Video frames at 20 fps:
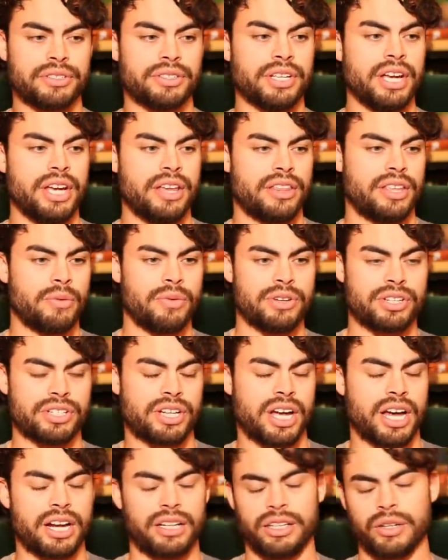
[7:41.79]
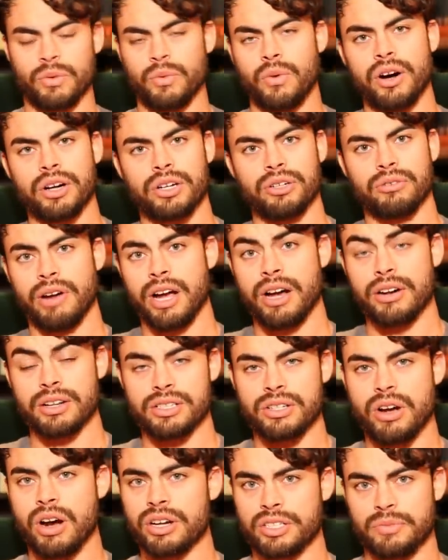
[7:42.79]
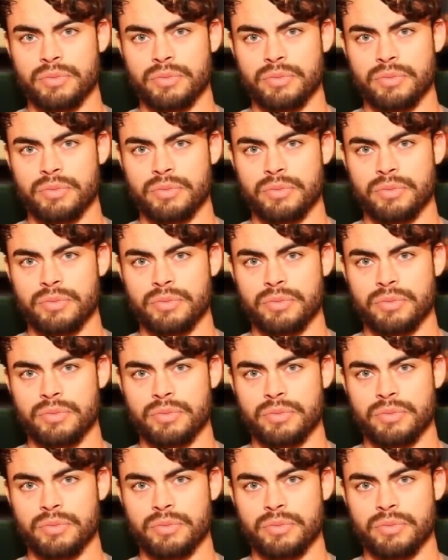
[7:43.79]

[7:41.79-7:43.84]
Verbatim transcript: and they would just kind of like walk around and talk